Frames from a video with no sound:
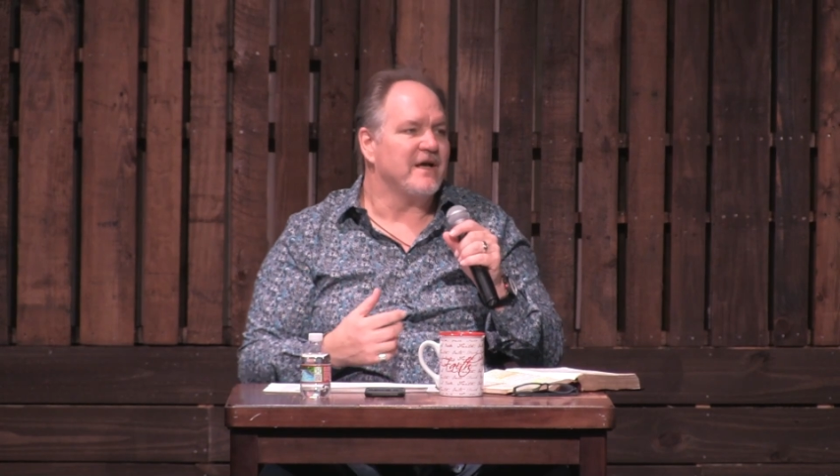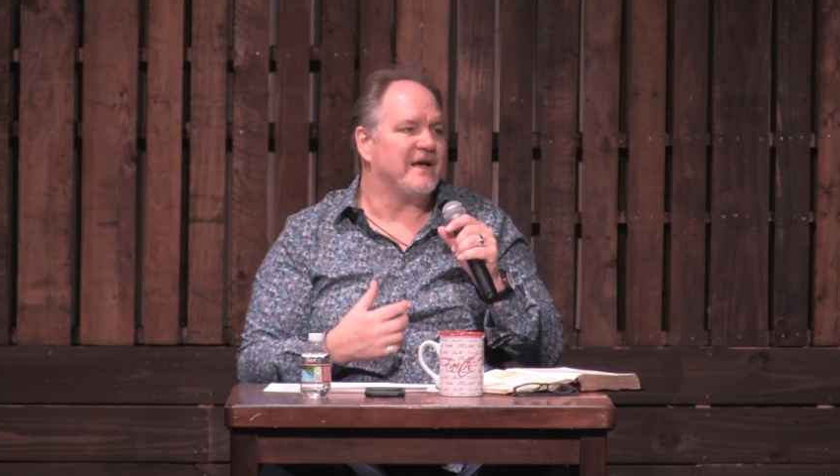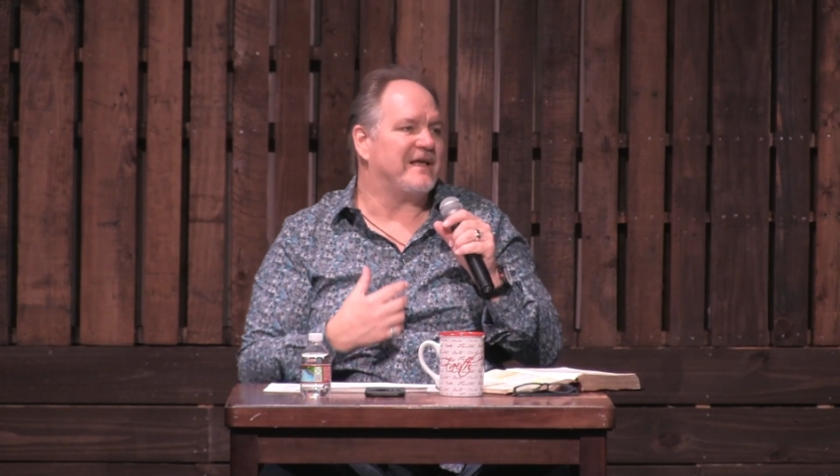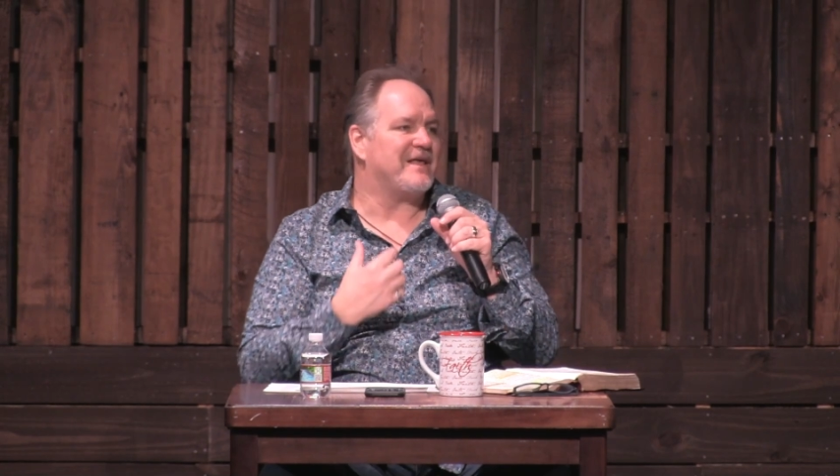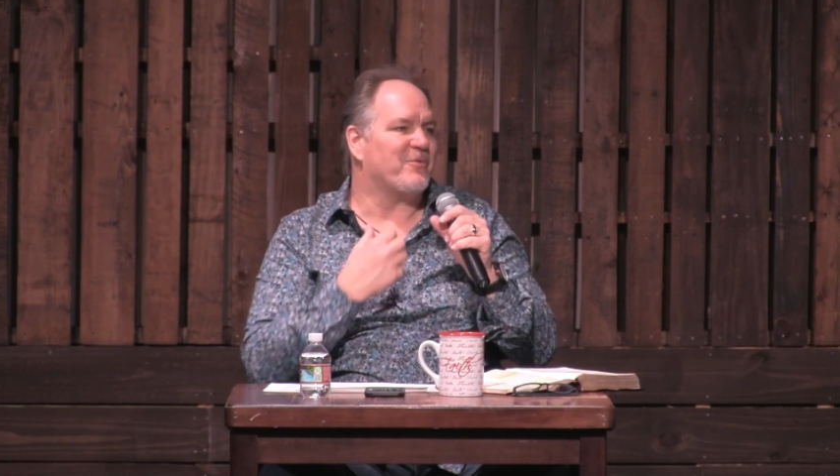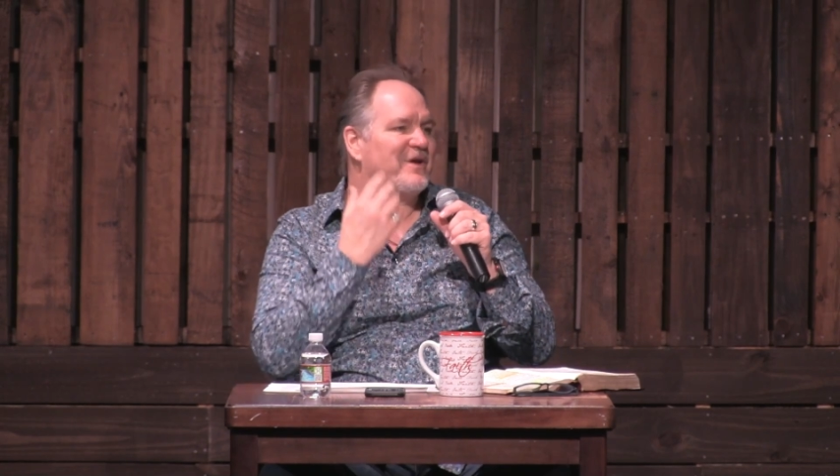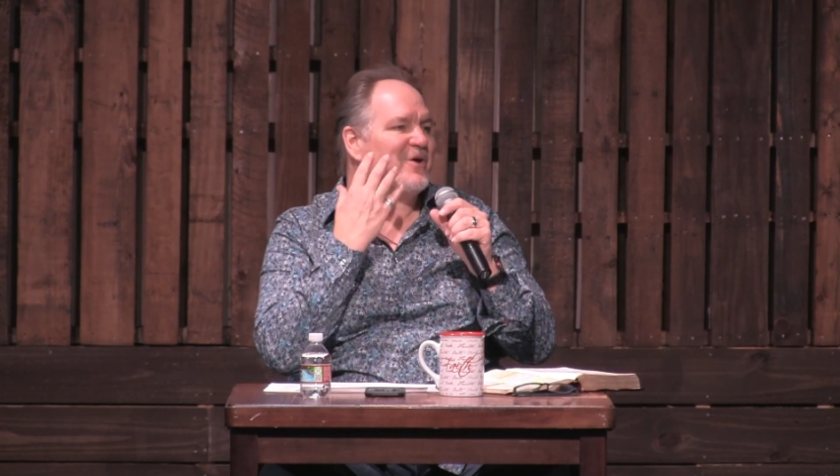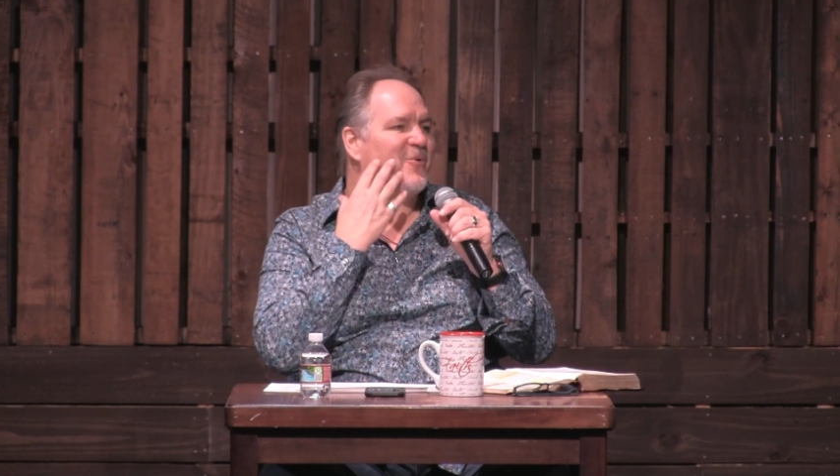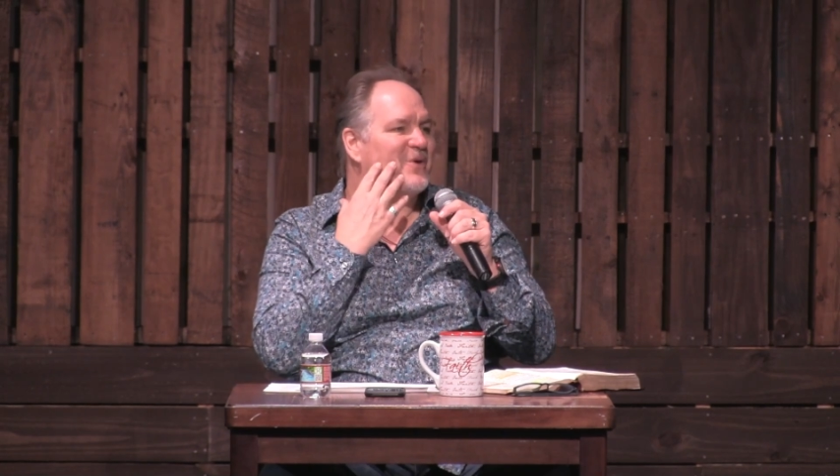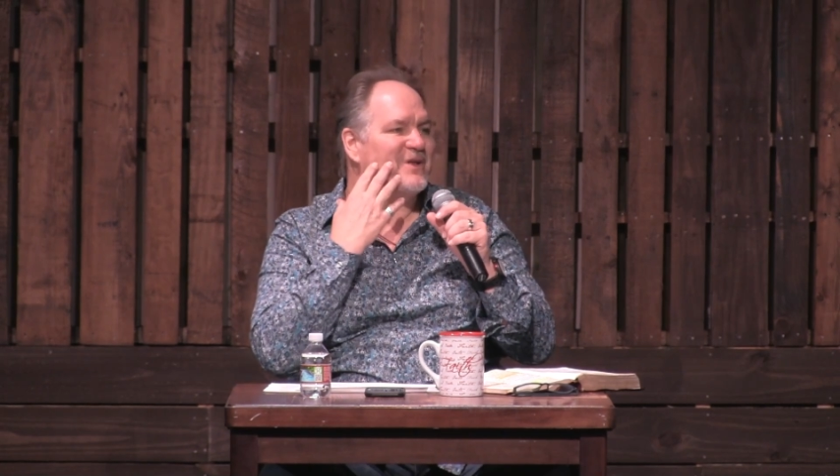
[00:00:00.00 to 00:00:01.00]
and that we
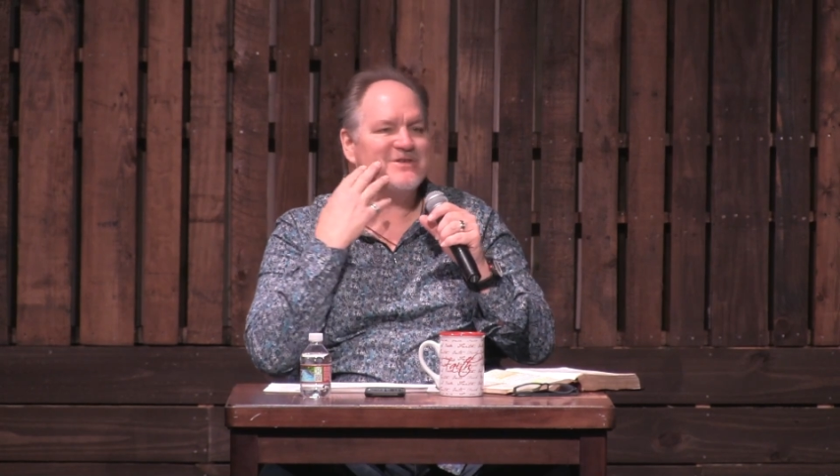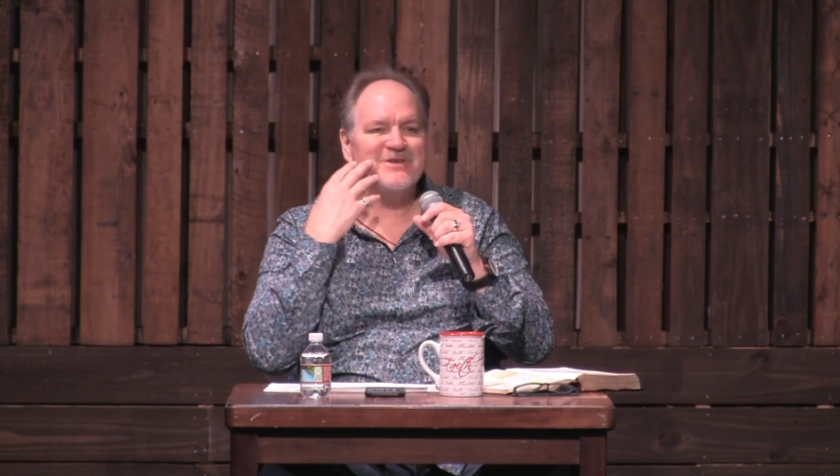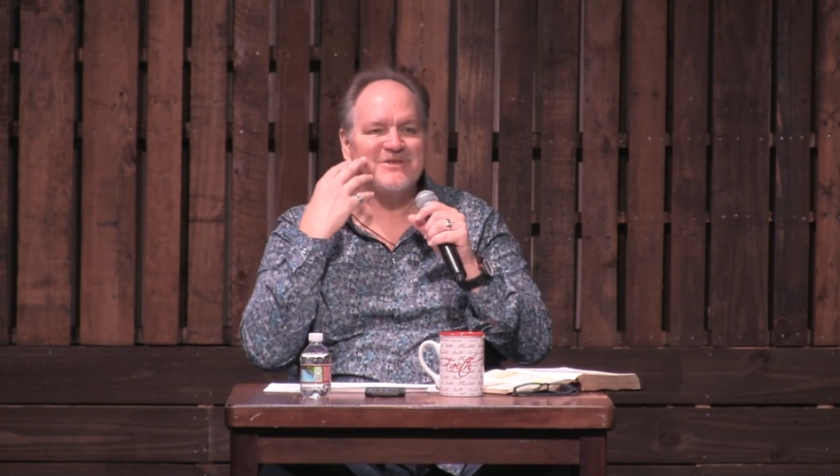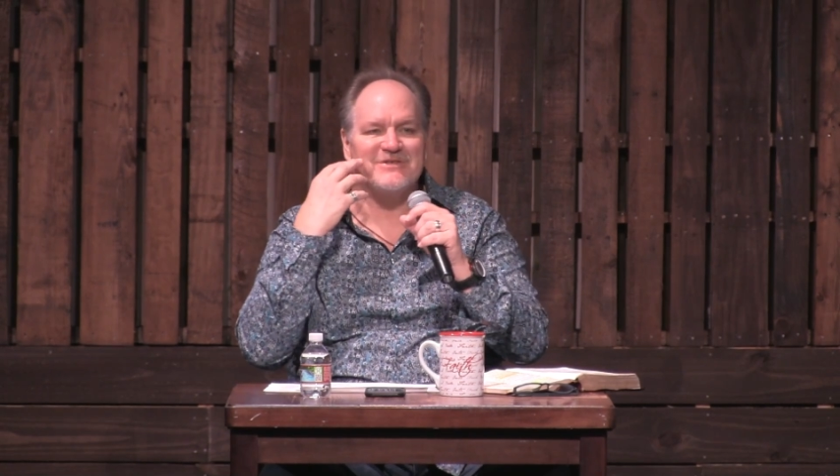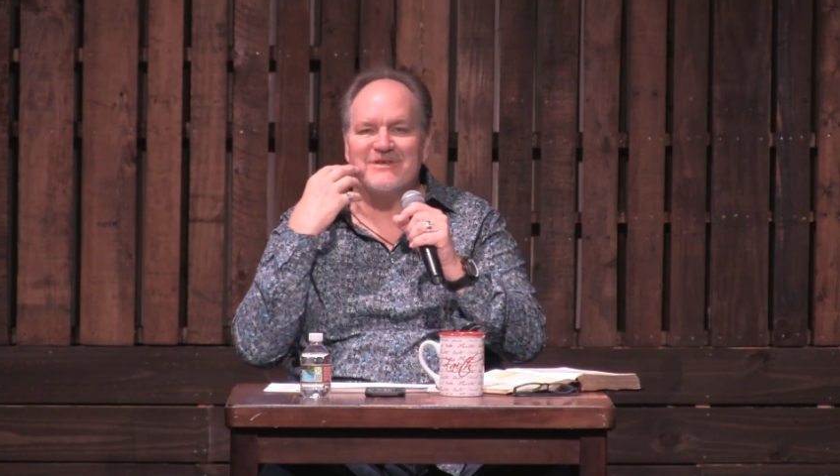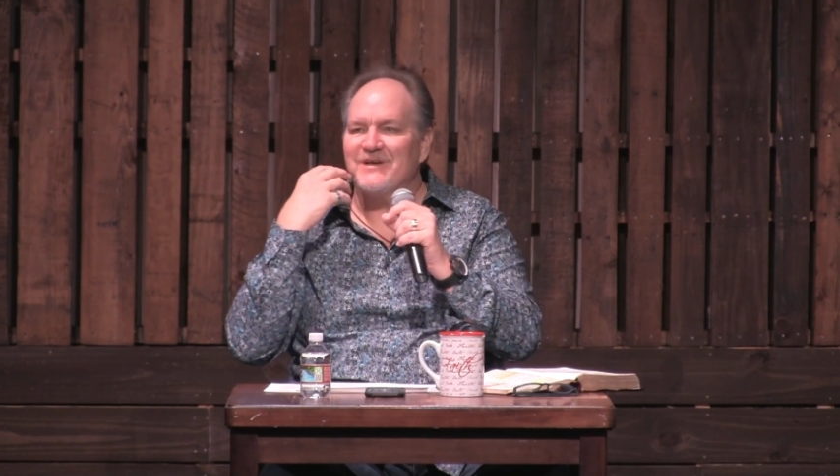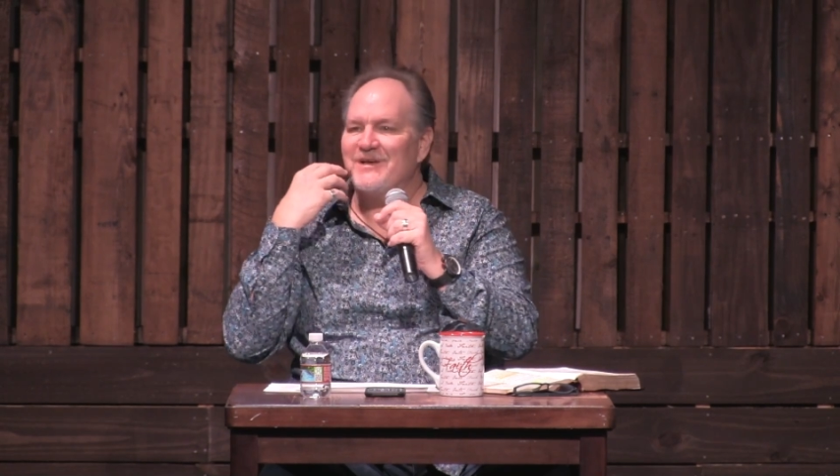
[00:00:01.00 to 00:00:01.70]
don't want to just